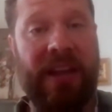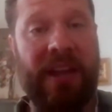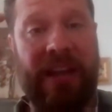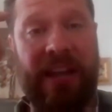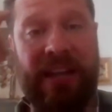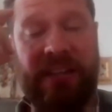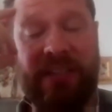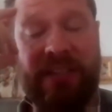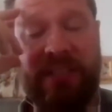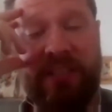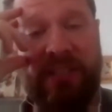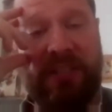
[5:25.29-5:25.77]

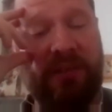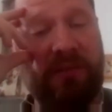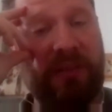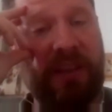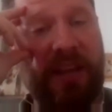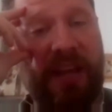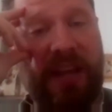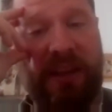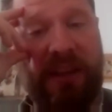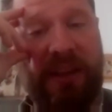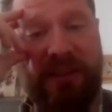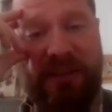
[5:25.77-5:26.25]
And to do
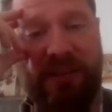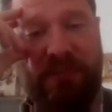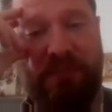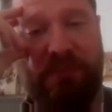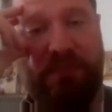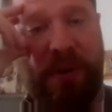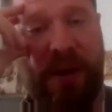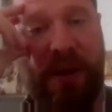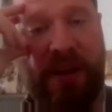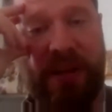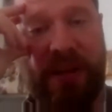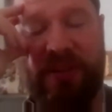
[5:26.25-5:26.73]
that,
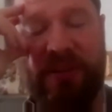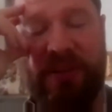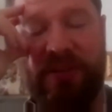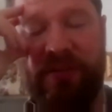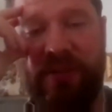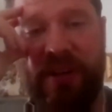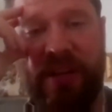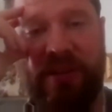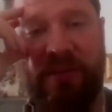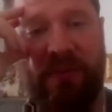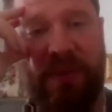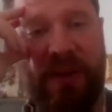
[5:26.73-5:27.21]
buying
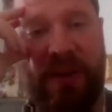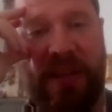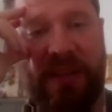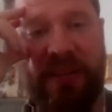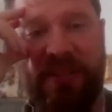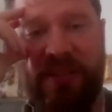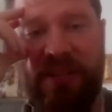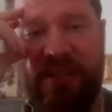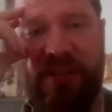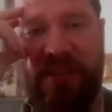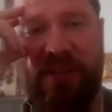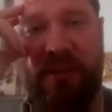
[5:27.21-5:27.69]
straight away is
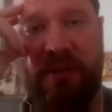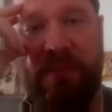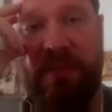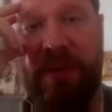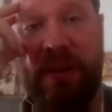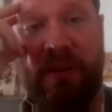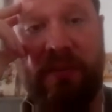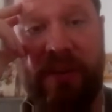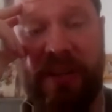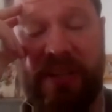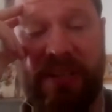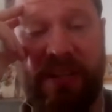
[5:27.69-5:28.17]
just too big
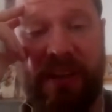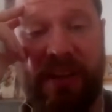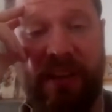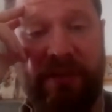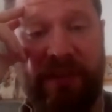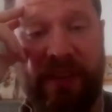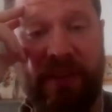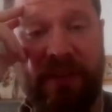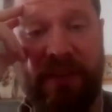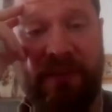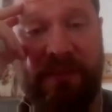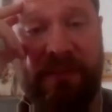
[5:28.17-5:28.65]
a risk, I
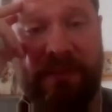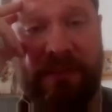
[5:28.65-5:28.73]
feel.